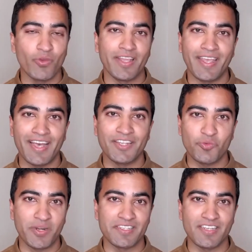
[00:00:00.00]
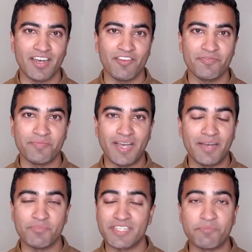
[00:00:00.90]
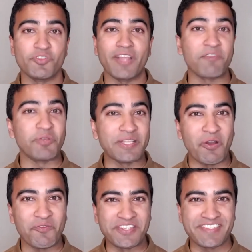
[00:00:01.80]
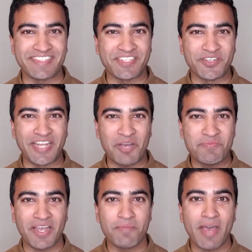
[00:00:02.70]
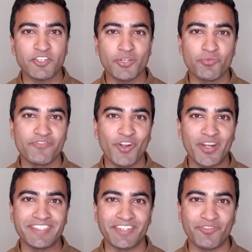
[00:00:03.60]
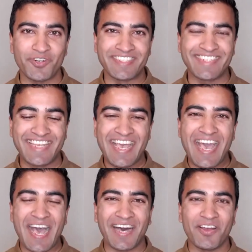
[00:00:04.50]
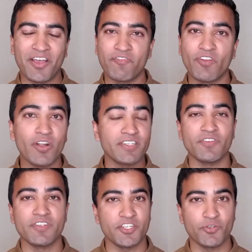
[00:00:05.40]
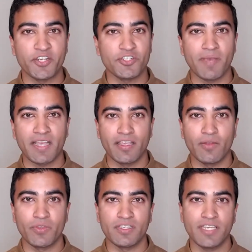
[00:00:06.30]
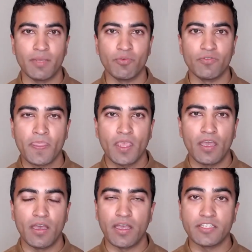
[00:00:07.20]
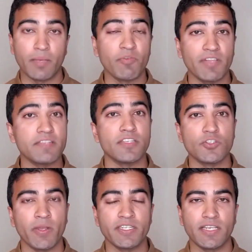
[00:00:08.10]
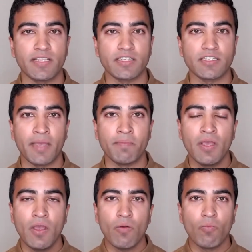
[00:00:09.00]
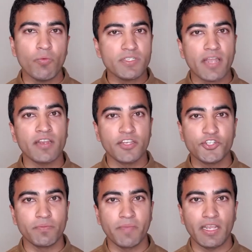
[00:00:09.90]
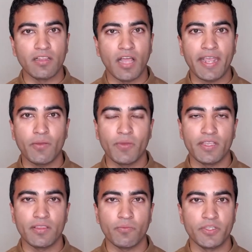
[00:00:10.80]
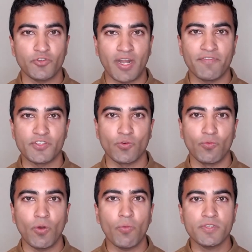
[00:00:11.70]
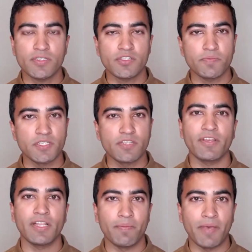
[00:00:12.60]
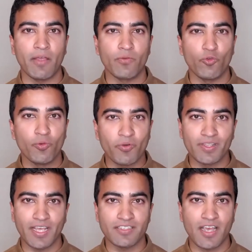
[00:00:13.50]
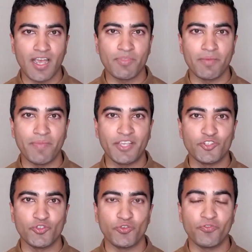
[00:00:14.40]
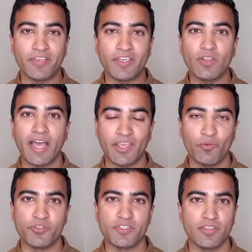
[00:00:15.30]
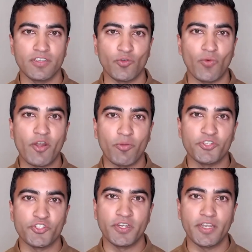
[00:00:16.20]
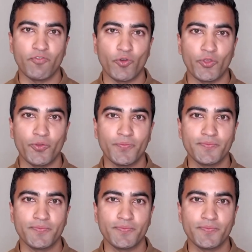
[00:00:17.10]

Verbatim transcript: when they had 20 staff seems like a really obvious decision now, but I imagine it was a very different situation back then with a team of less than 20 at that time. What was that initial meeting like with Travis, or what was it specifically about Uber at that time that made you feel like it was the right opportunity for you?